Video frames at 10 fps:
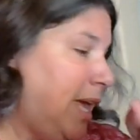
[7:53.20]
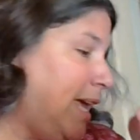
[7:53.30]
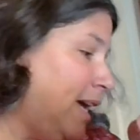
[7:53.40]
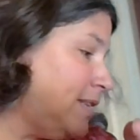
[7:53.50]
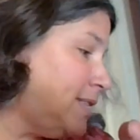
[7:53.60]

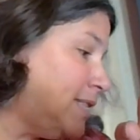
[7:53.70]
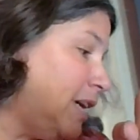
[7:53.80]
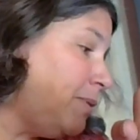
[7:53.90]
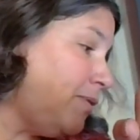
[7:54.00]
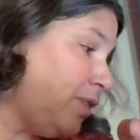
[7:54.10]
and
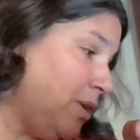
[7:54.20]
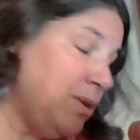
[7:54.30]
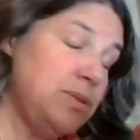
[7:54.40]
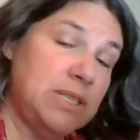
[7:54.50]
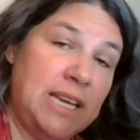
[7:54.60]
some of
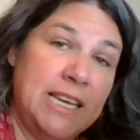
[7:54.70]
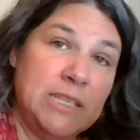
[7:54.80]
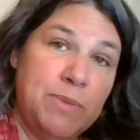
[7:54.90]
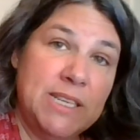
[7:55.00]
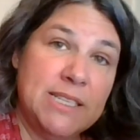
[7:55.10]
those
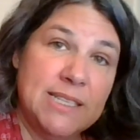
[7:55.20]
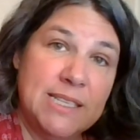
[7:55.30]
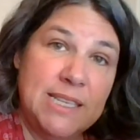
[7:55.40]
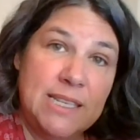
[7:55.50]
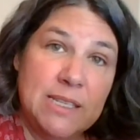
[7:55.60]
A's, B's, and
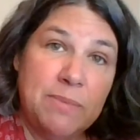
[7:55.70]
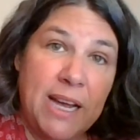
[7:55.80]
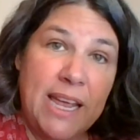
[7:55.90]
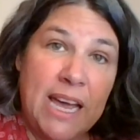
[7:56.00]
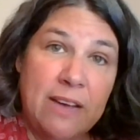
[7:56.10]
C's
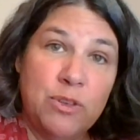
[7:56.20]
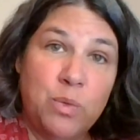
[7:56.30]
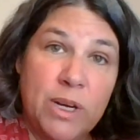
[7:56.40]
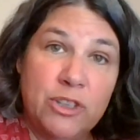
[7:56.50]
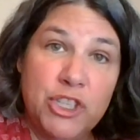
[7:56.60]
might have a
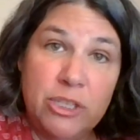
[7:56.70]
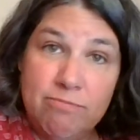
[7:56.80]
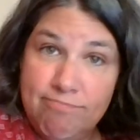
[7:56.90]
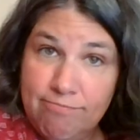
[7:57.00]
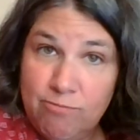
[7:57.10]
1 or 2
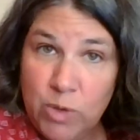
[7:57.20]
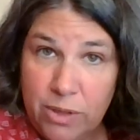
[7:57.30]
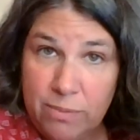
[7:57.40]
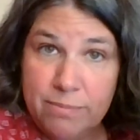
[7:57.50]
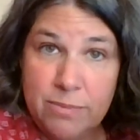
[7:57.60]
with
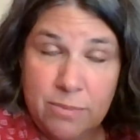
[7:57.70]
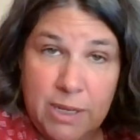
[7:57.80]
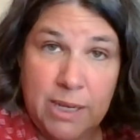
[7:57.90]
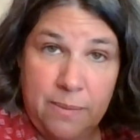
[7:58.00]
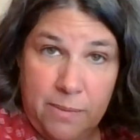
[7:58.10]
them.
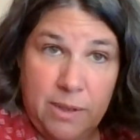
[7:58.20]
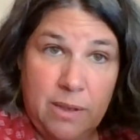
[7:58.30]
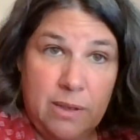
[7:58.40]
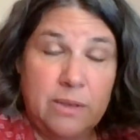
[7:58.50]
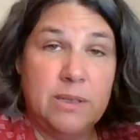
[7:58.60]
Okay,
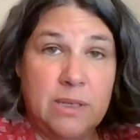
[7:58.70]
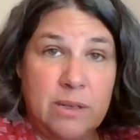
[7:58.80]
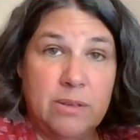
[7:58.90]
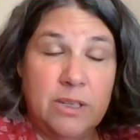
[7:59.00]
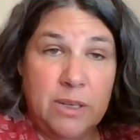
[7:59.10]

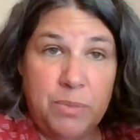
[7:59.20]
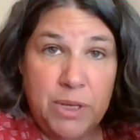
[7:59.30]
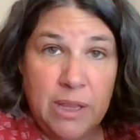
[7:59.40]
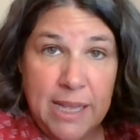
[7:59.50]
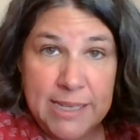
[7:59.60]
so you can
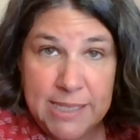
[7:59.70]
put a lot of